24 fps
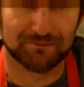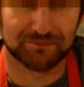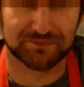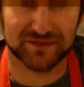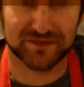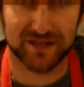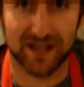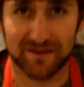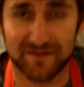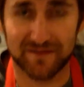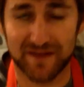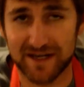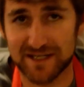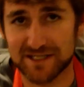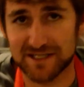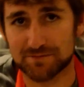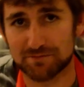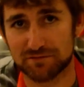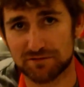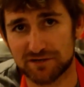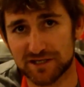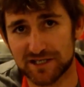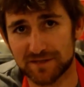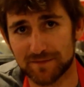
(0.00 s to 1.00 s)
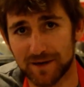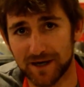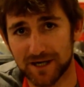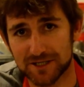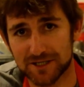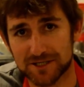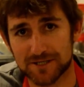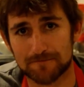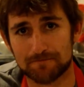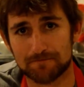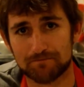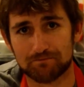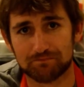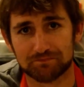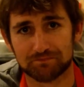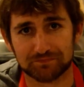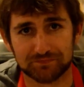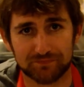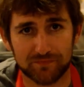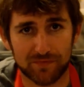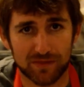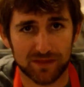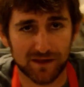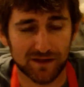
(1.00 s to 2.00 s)
and that is pretty much
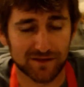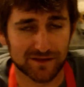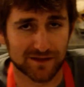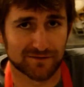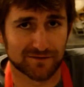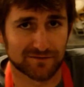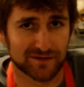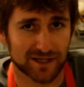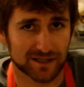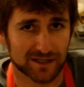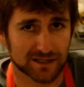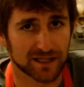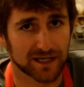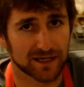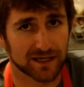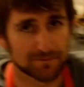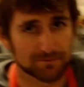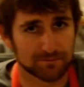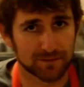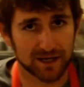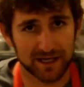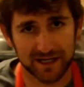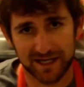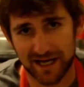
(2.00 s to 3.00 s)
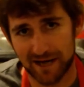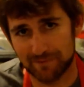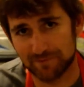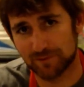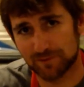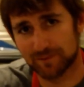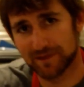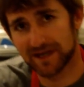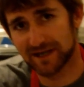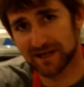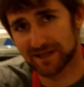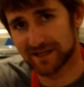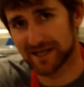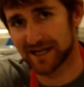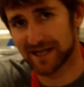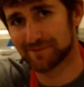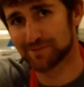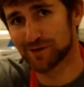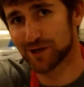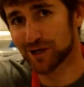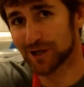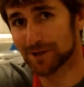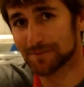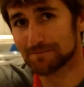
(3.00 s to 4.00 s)
the fact that my cameraman came
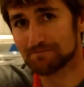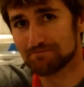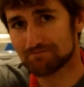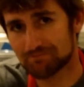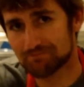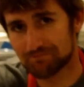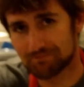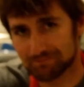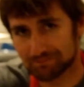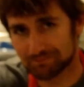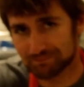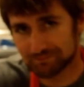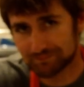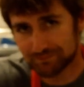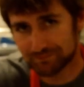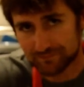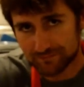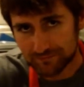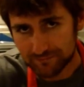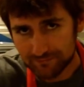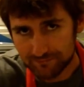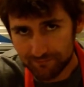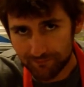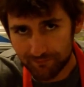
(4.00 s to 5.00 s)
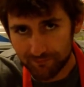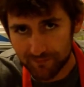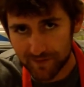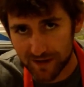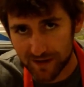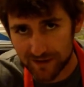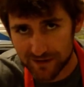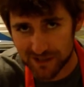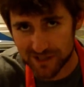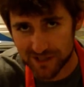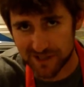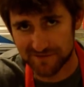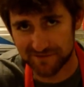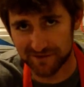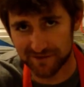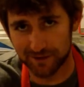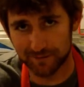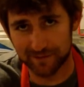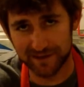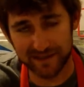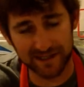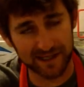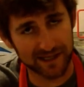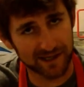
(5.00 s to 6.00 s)
home. She's
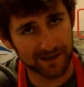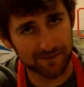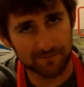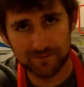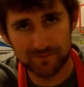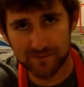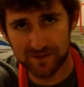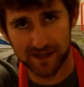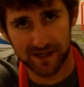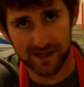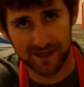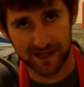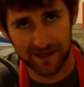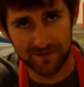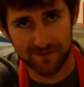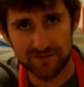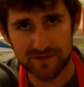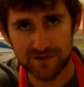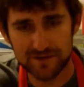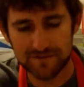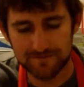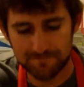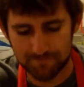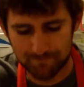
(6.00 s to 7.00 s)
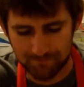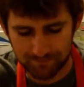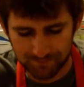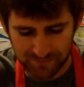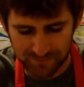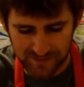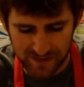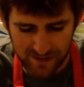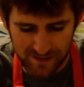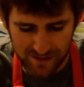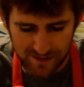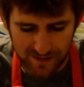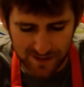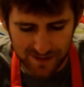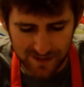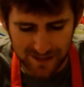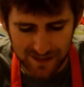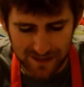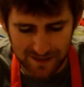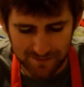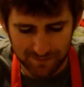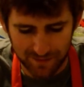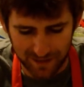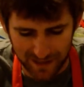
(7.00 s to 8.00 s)
filming now, I love you,
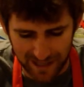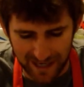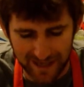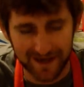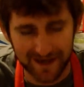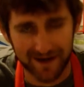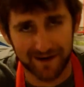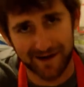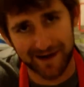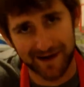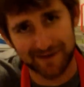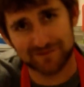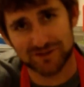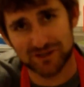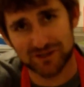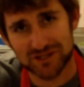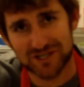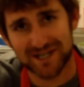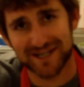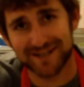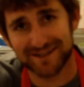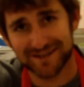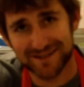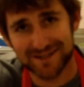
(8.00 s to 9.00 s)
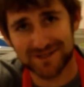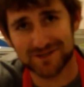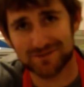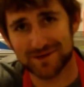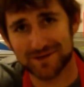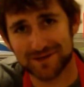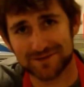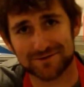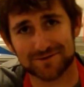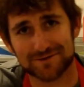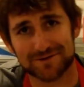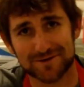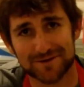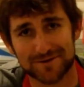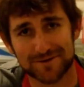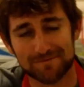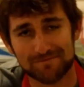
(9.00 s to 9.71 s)
but I now have to share these wings with her,